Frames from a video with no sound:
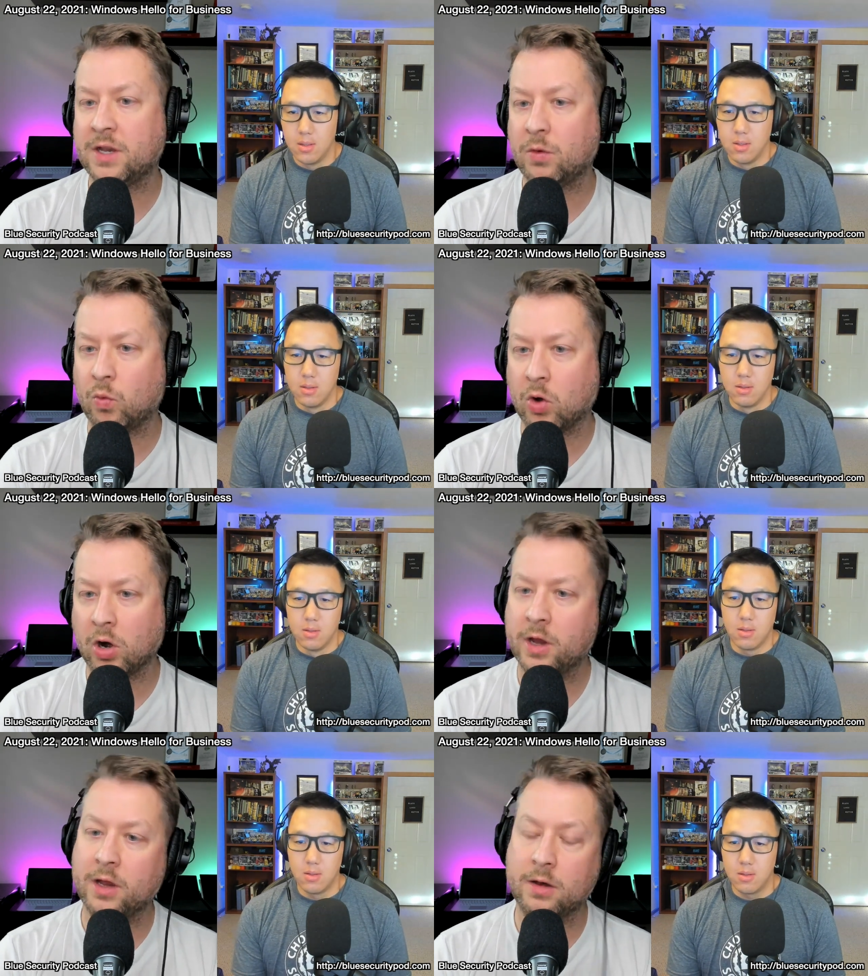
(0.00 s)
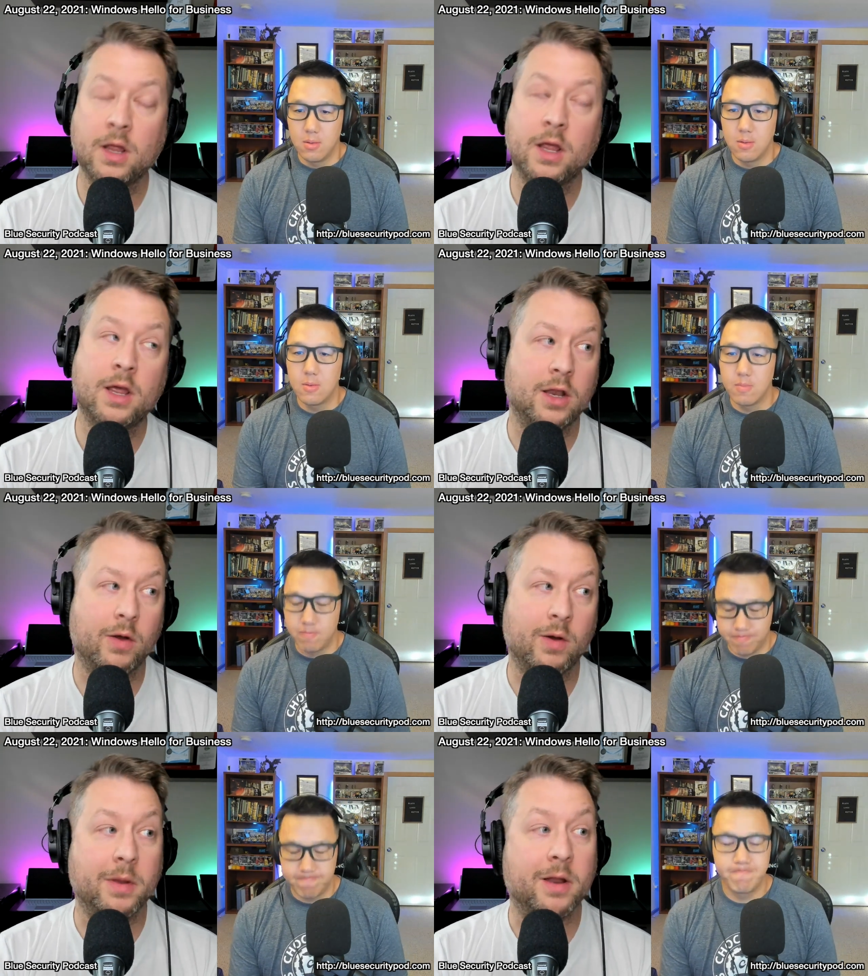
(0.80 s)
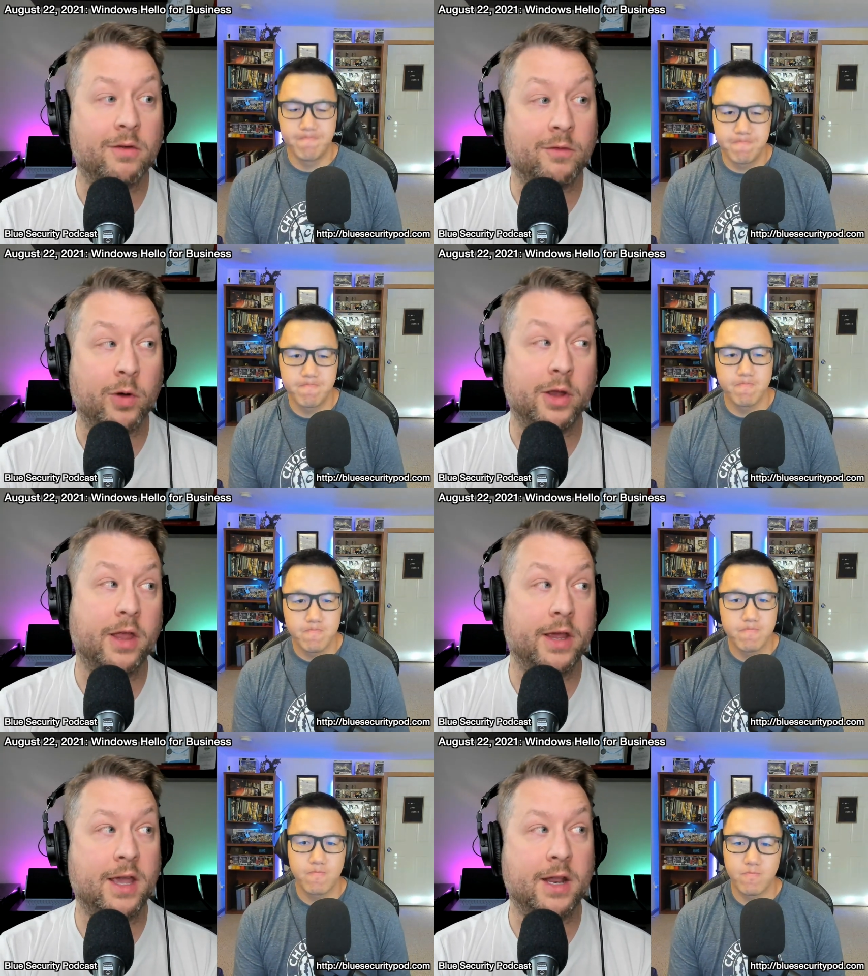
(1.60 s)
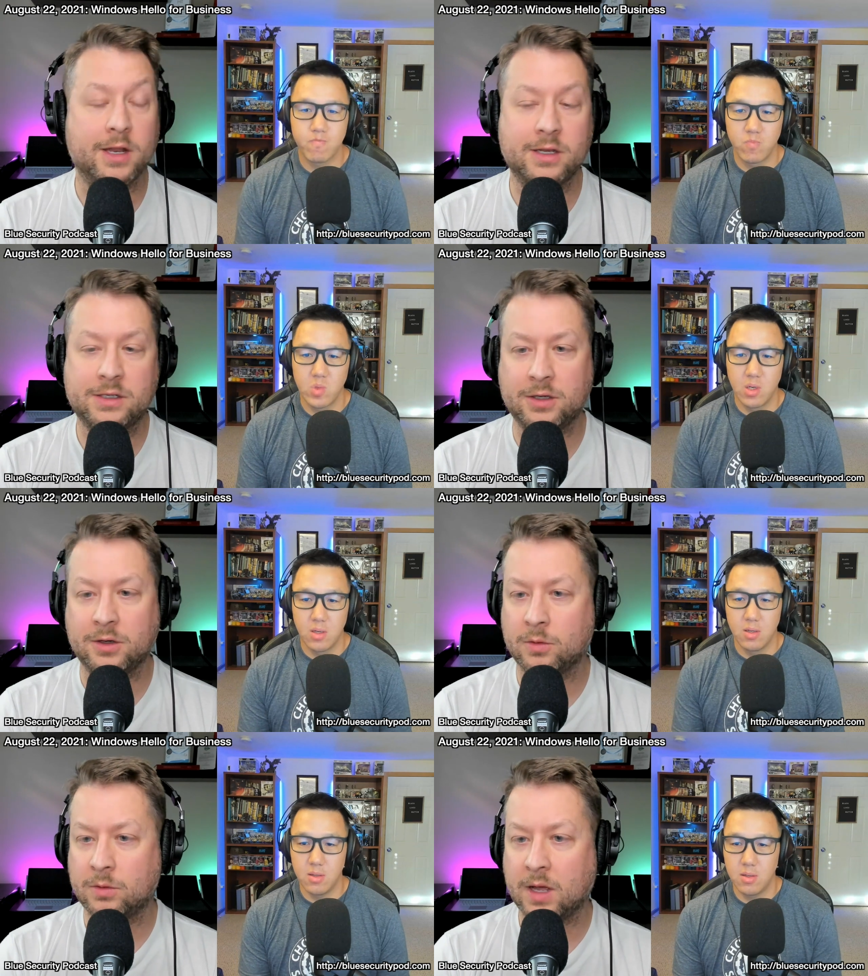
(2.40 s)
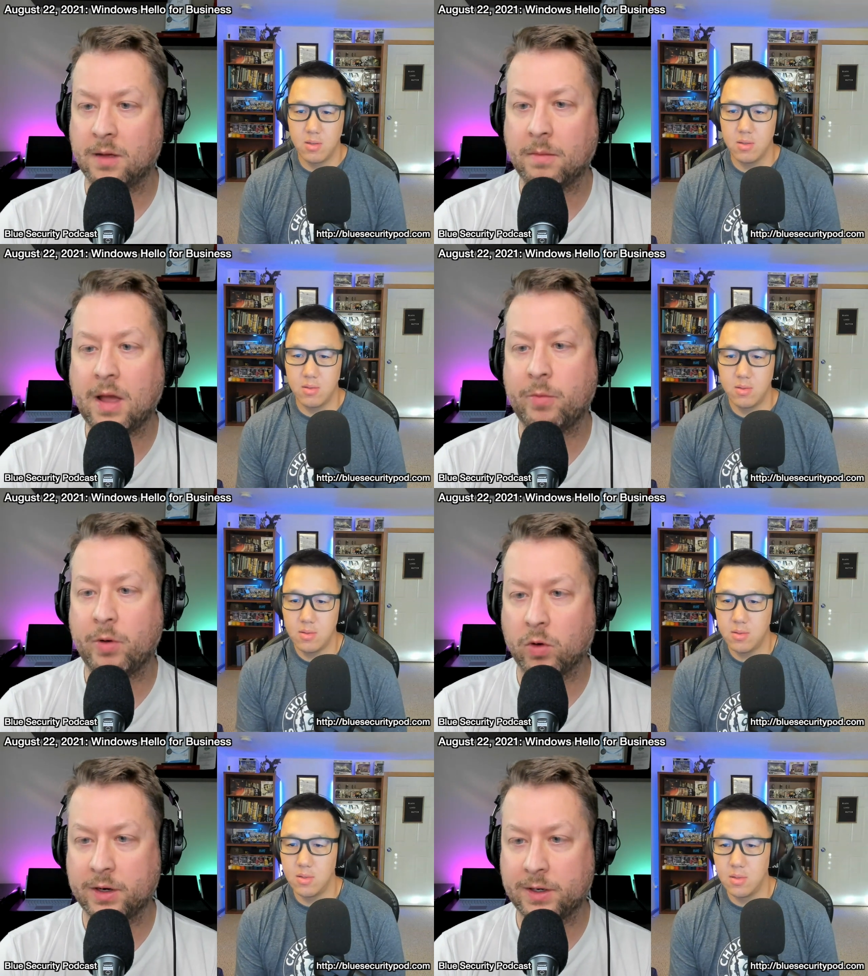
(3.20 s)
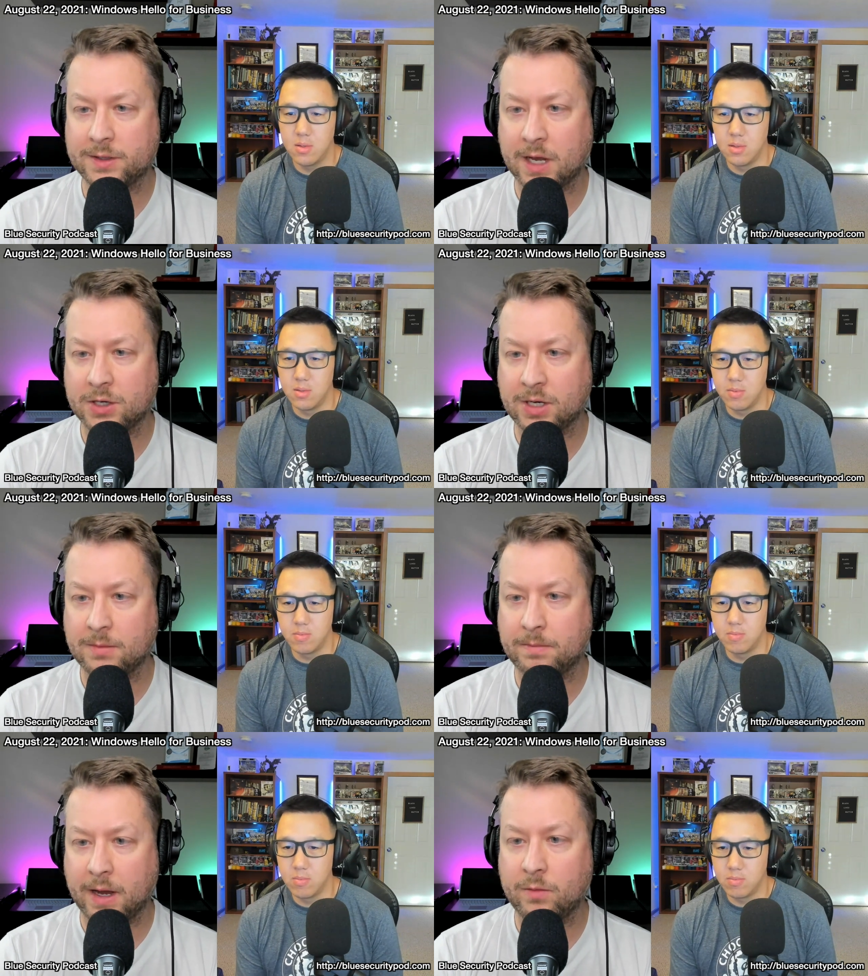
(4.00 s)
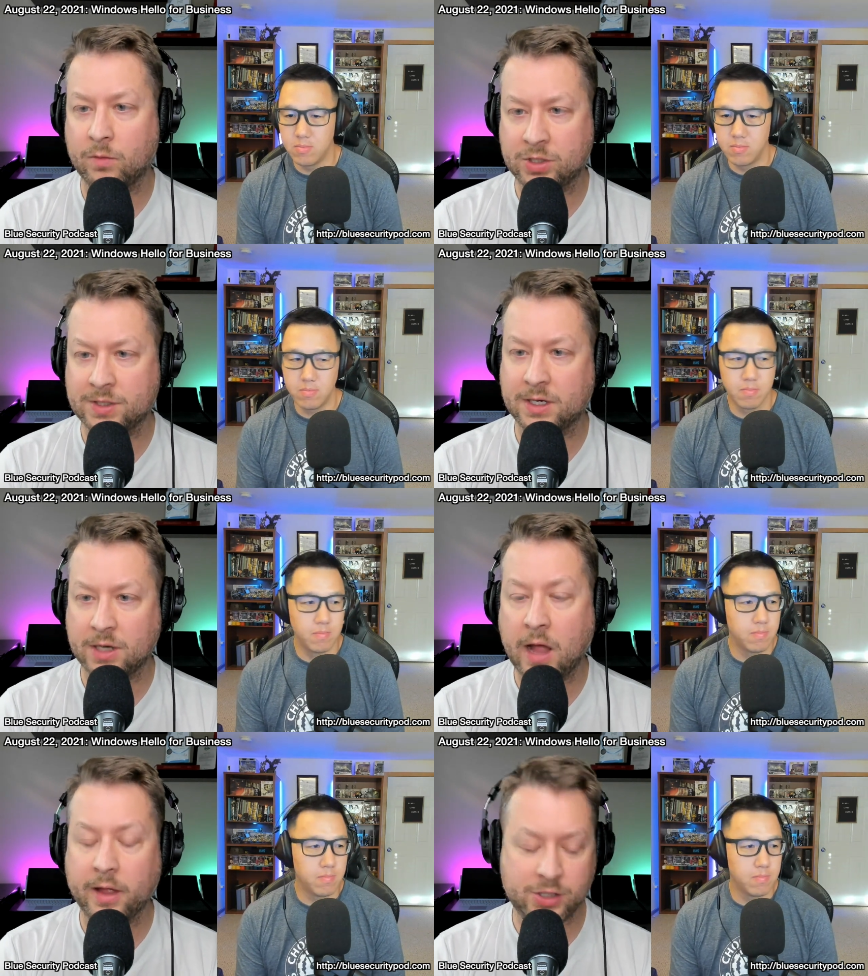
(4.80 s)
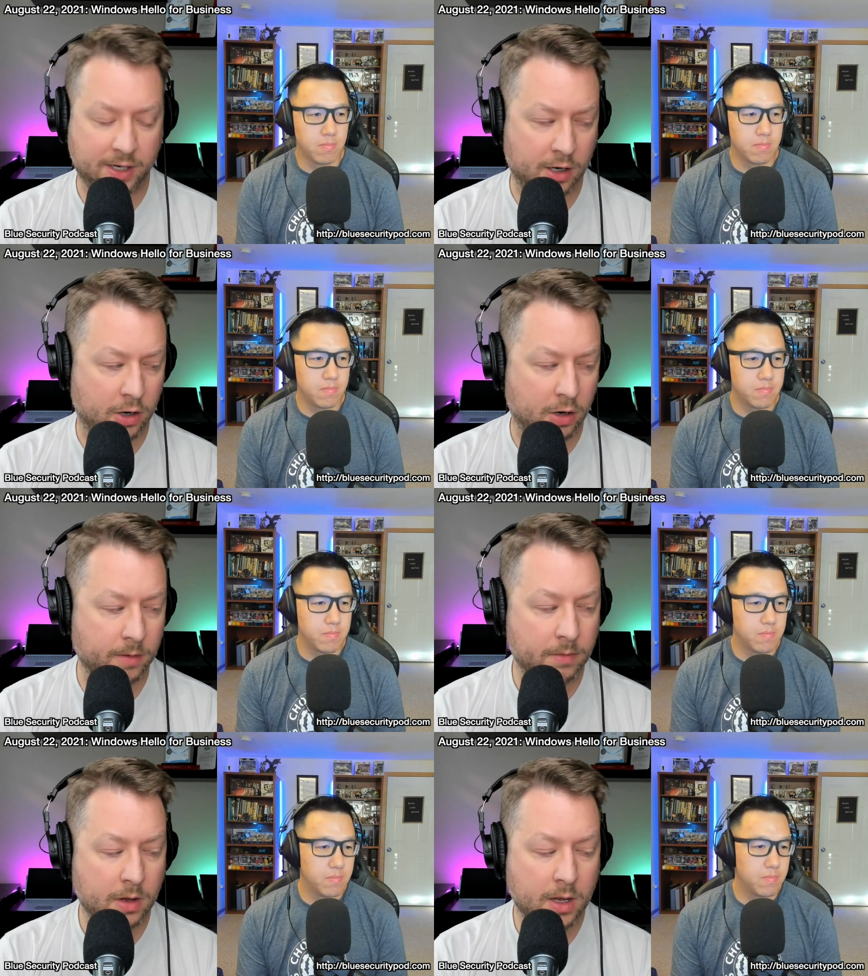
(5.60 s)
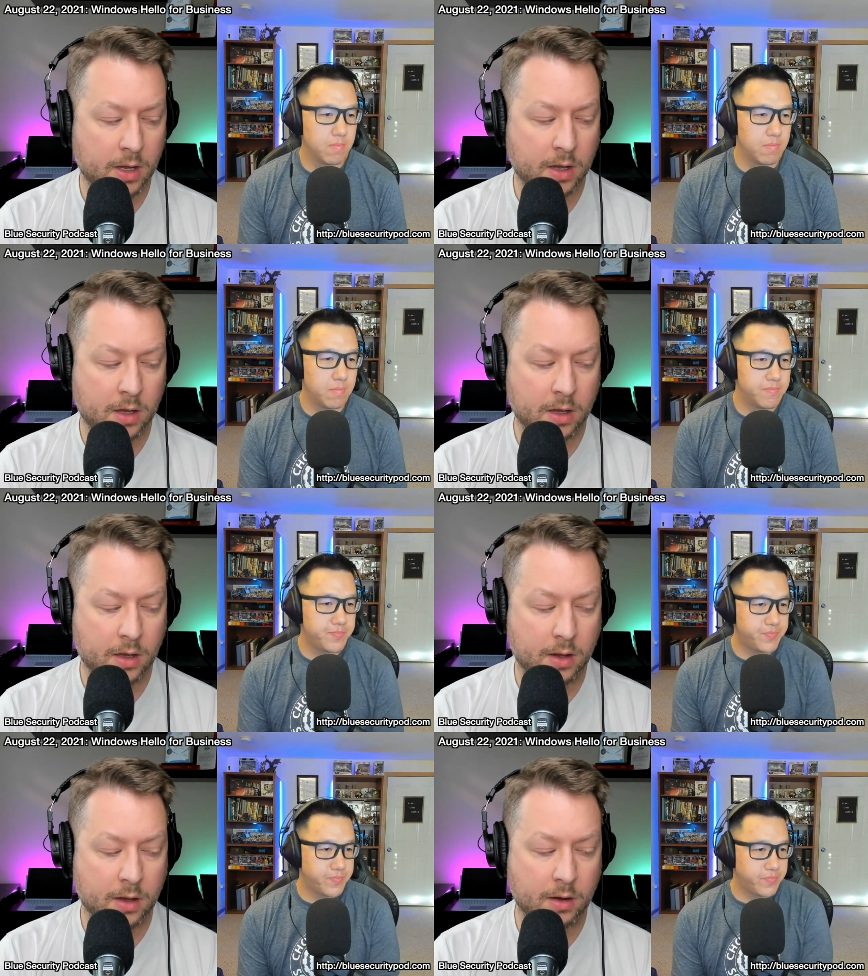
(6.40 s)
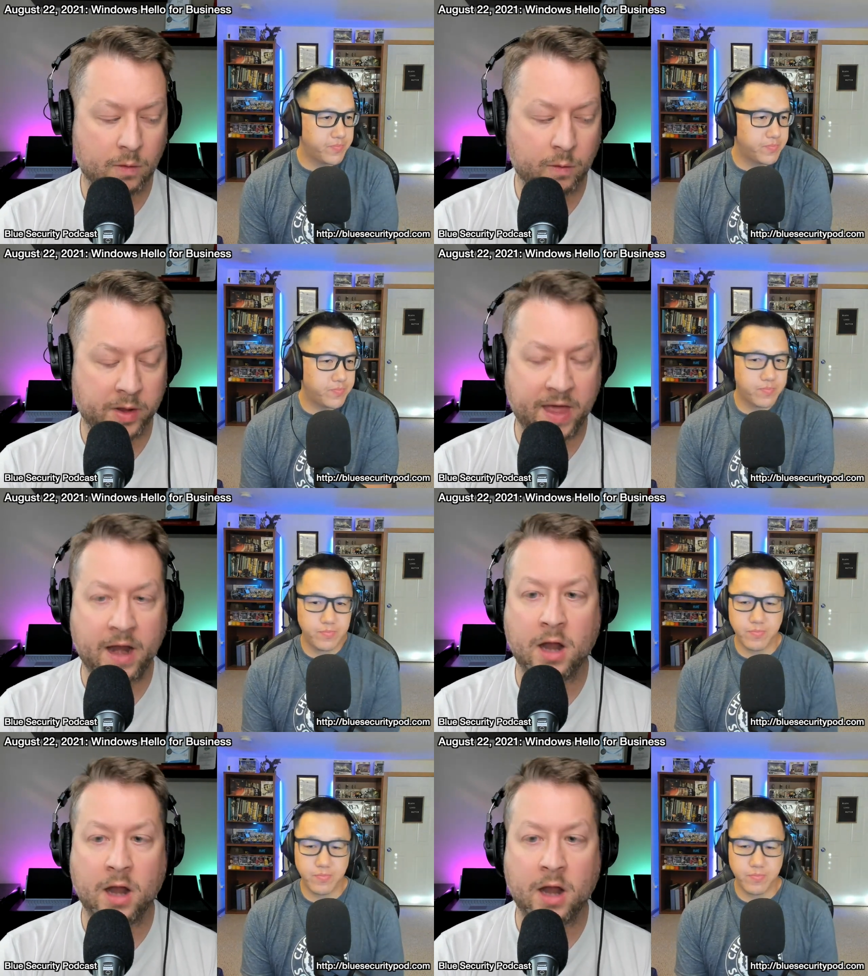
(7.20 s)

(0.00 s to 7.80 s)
Speaker 1: in work and you know i'm going to avoid like getting into the hybrid work discussion but we'll just acknowledge it here with that